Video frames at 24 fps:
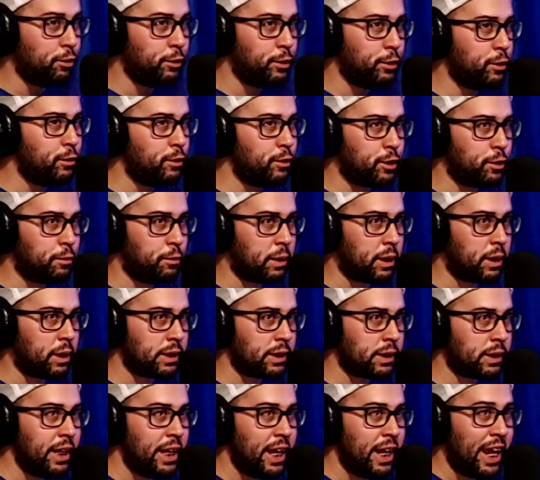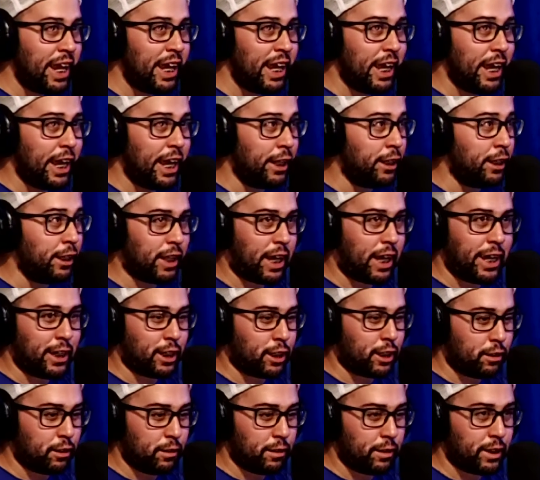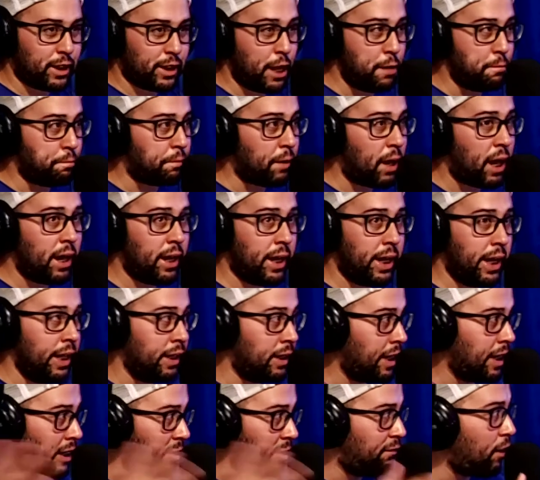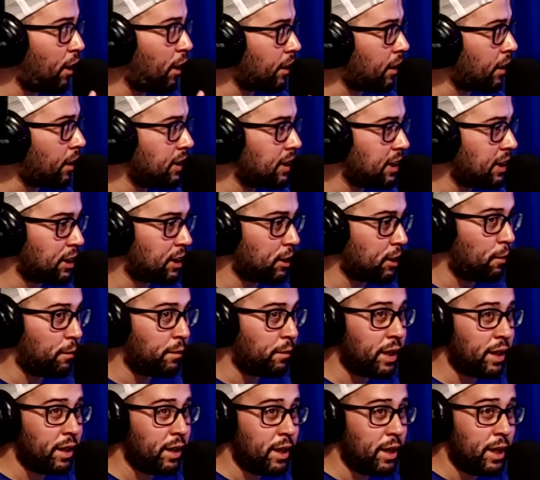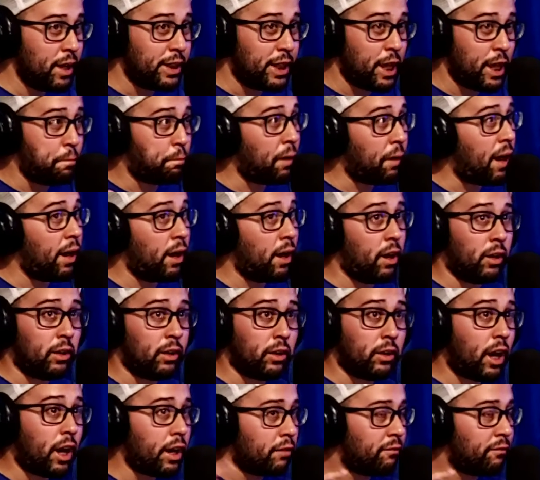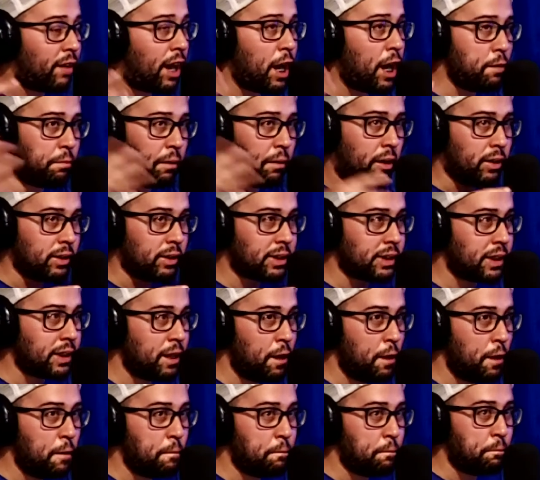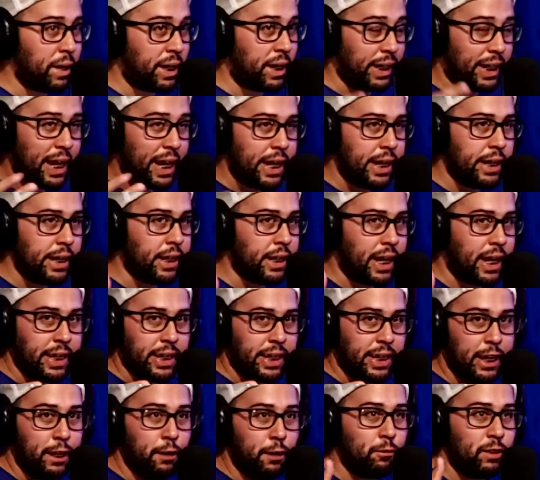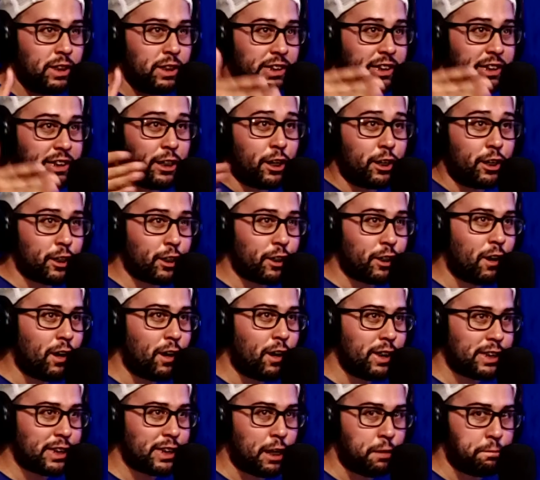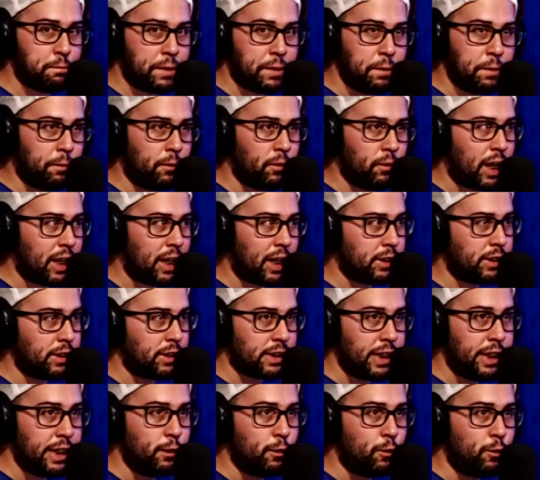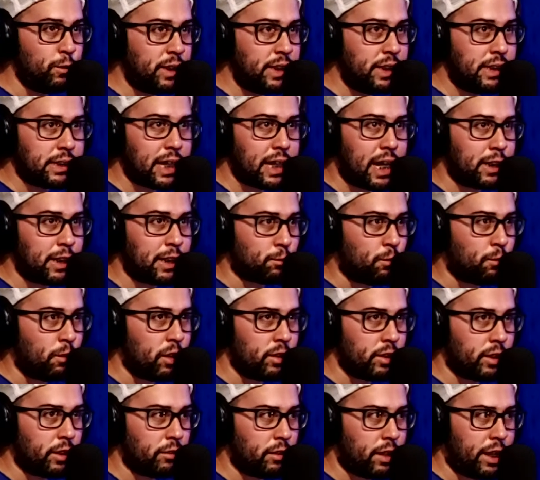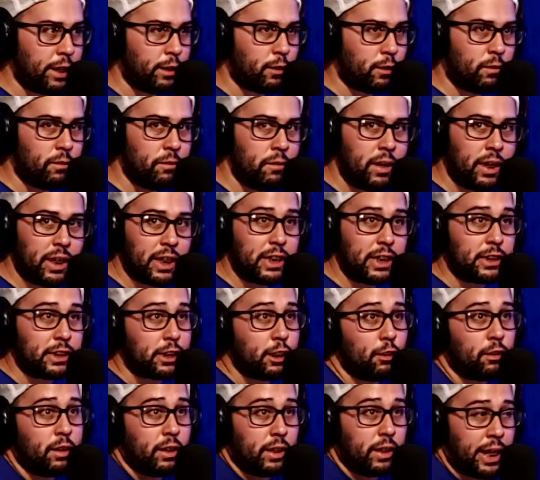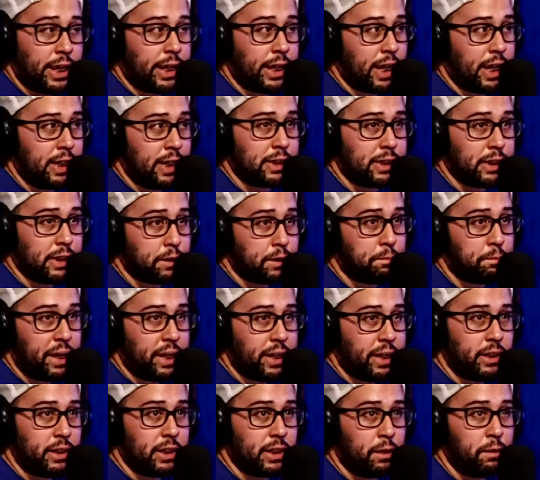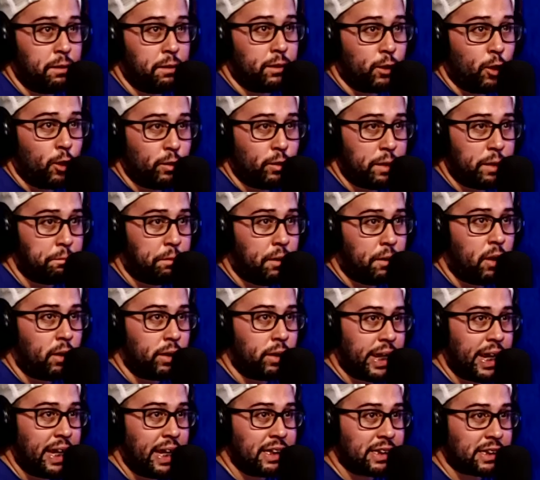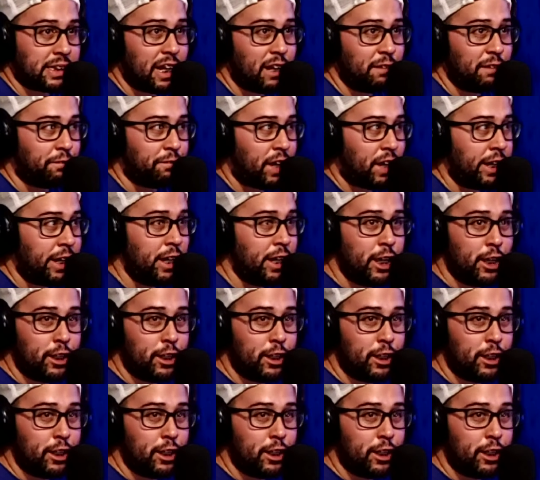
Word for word: YouTubers, and like they but, brought and they fought on DAZN. They brought a lot of eyeballs, but again, like it was the undercards that people got to see who these guys were. They're like, because they're like anticipating the Logan Paul KSI fight.